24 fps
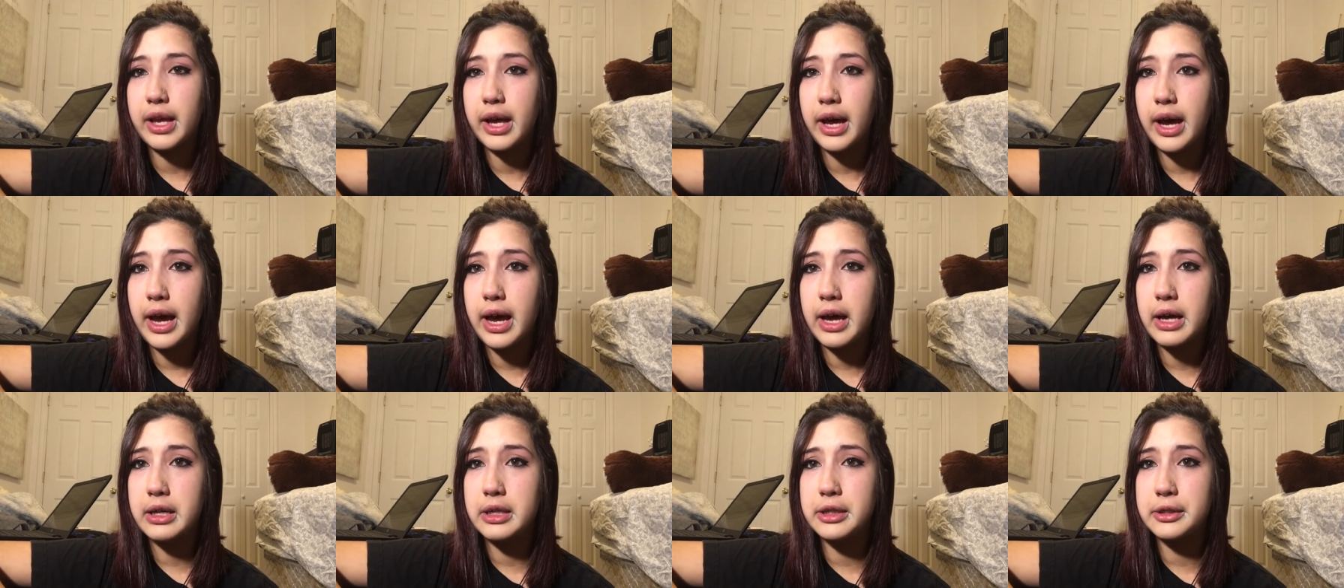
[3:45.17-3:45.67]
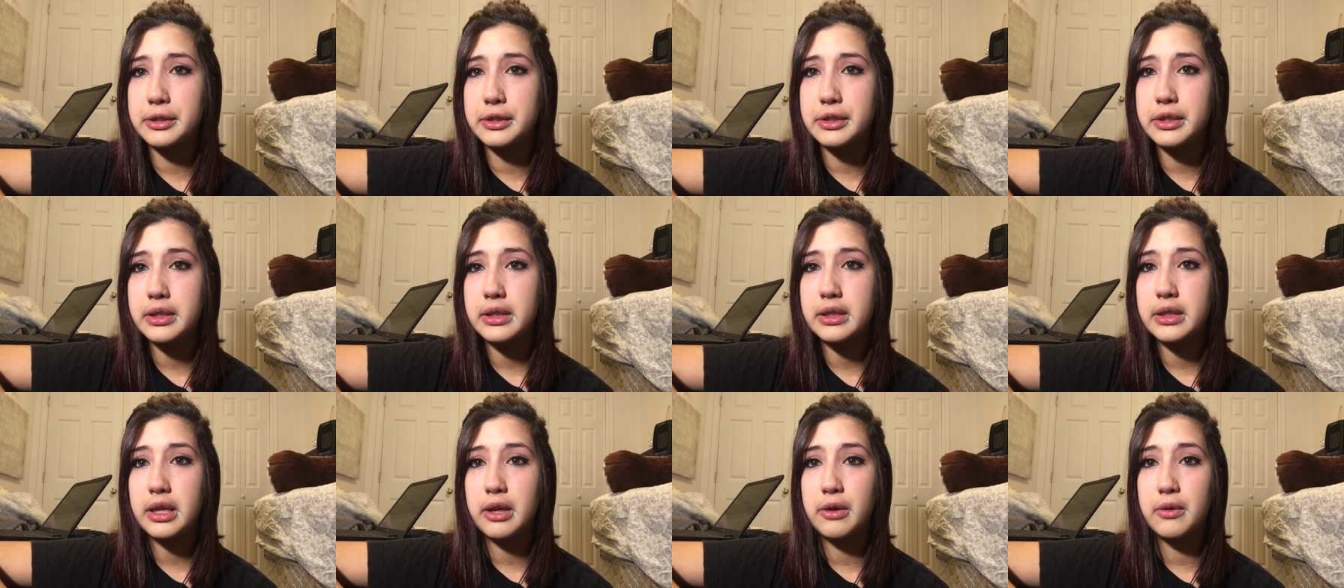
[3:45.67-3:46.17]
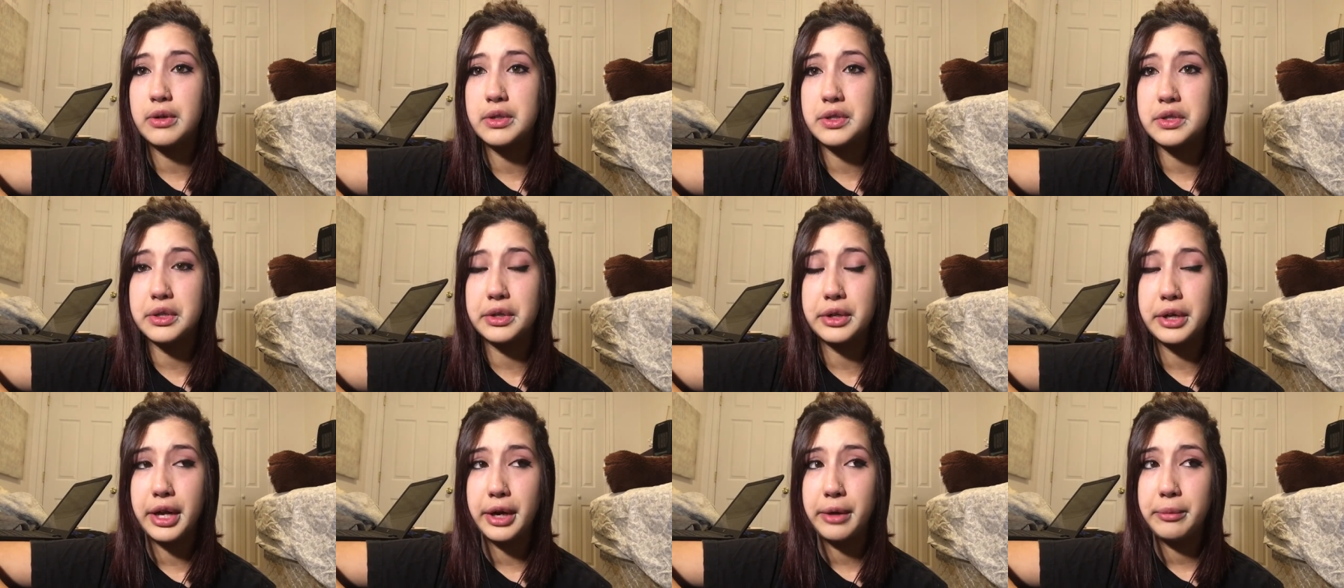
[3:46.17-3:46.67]
and there was a
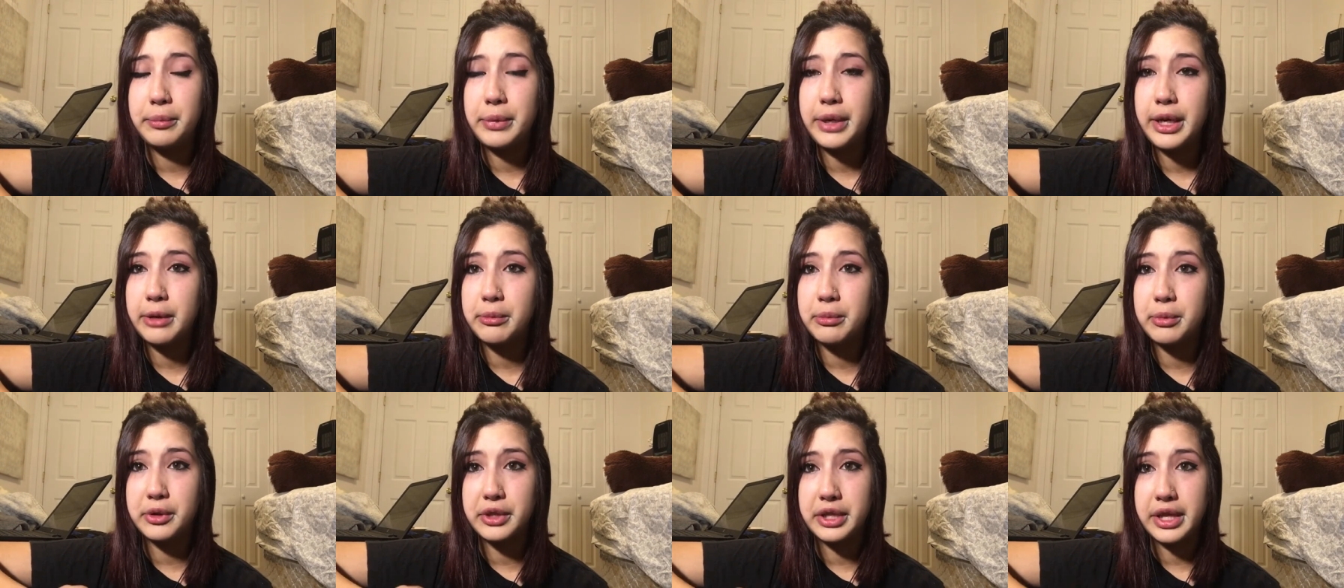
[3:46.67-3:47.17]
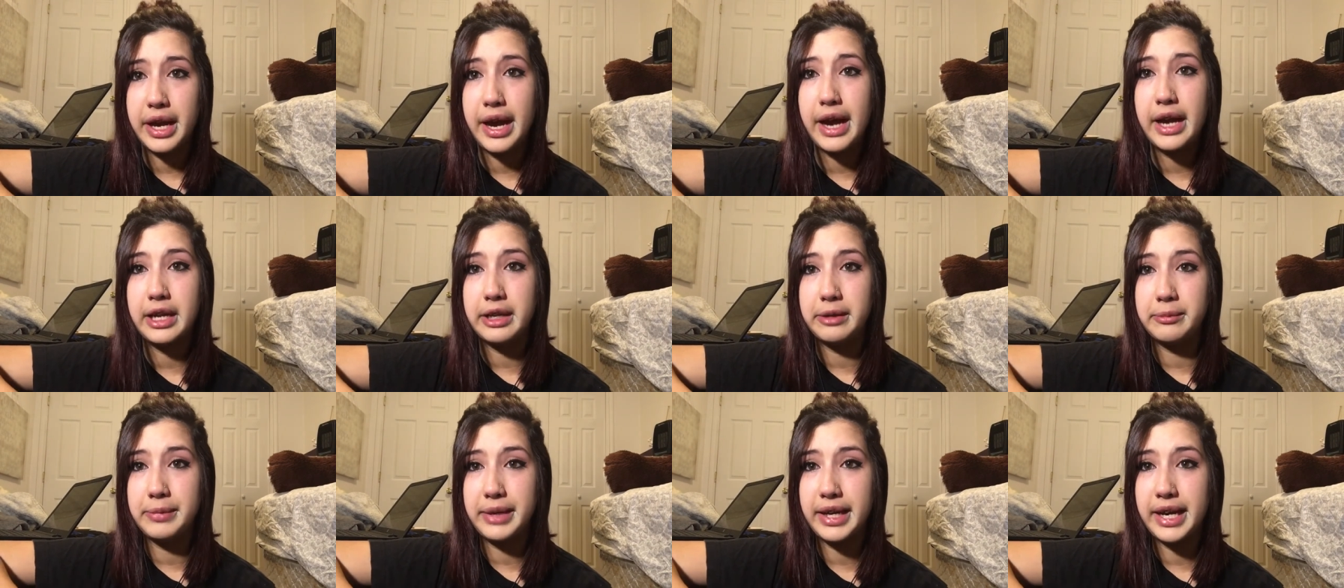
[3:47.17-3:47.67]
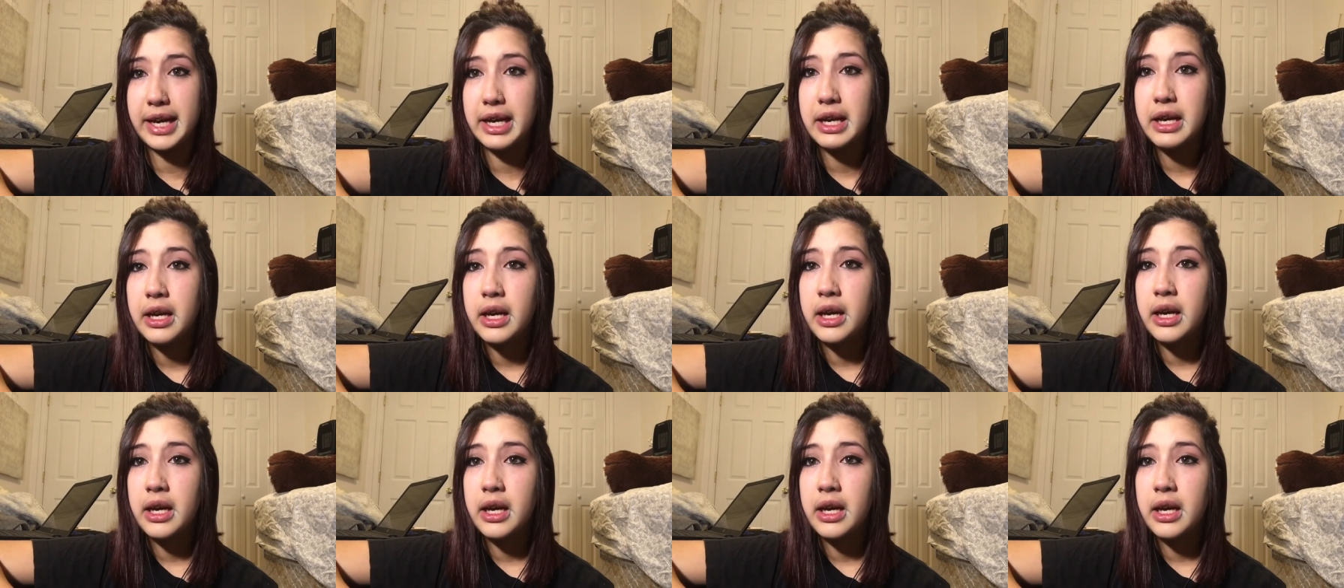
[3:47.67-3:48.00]
lot of people that had to be